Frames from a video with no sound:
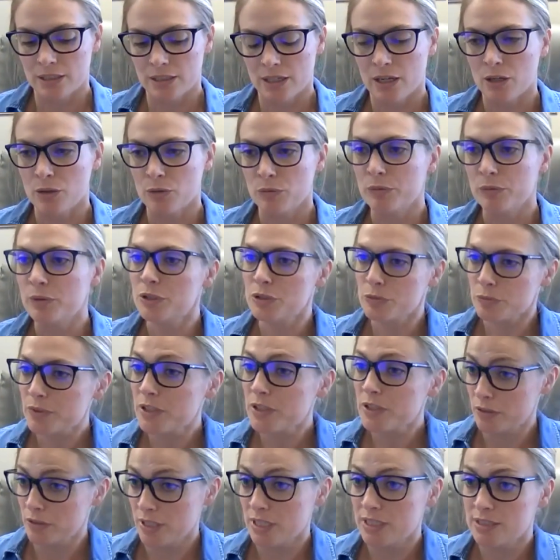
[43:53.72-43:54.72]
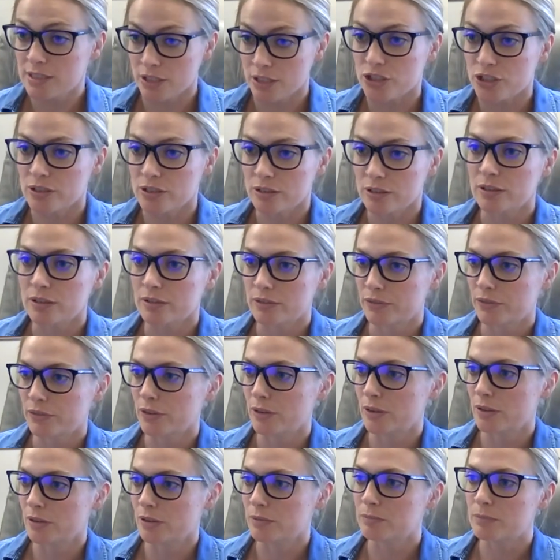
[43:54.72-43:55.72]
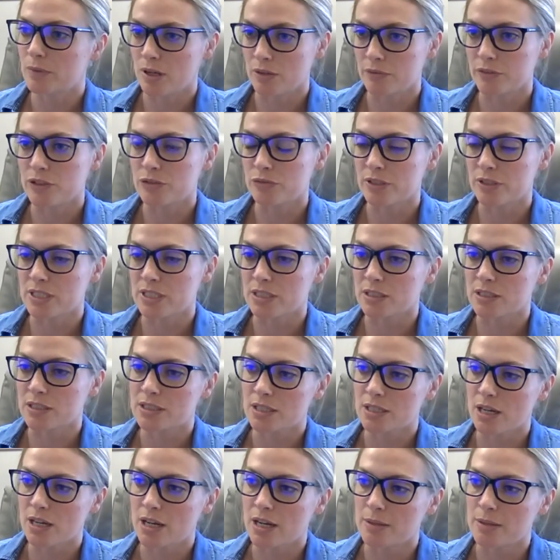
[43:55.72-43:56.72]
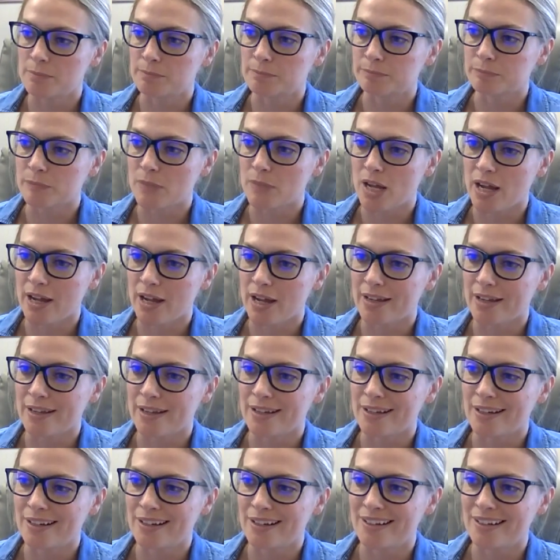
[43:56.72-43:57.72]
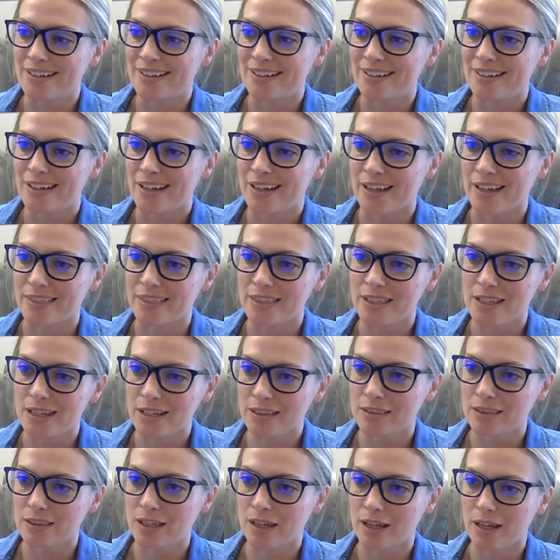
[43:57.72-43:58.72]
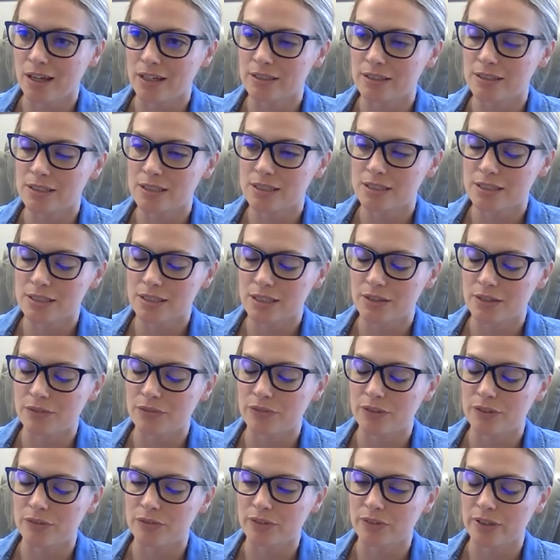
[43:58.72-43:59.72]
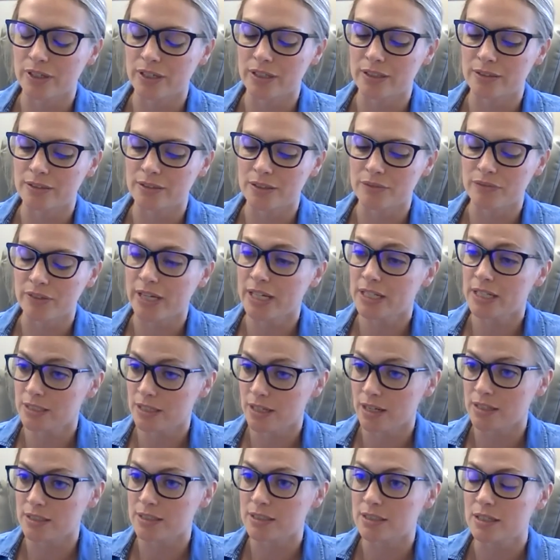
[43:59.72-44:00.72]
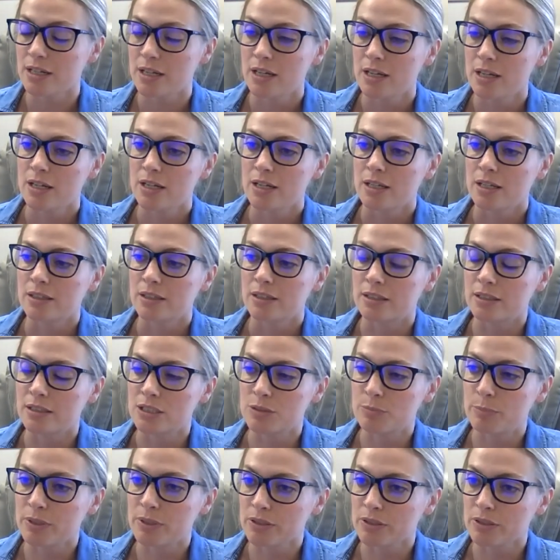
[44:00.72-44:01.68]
This was a unique session for obvious reasons. I think that if I had to guess, these